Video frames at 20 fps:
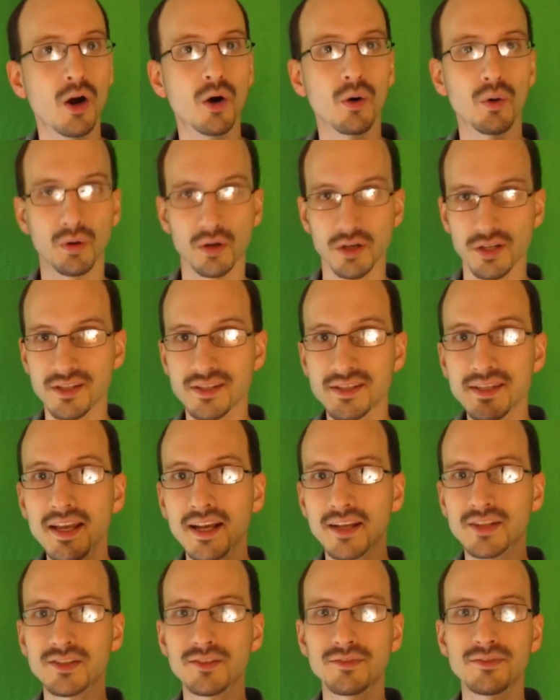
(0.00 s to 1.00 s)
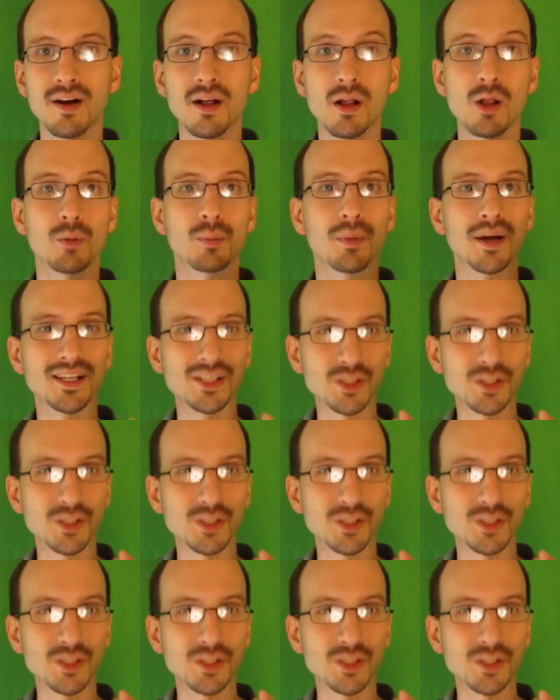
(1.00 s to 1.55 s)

or 6 followed by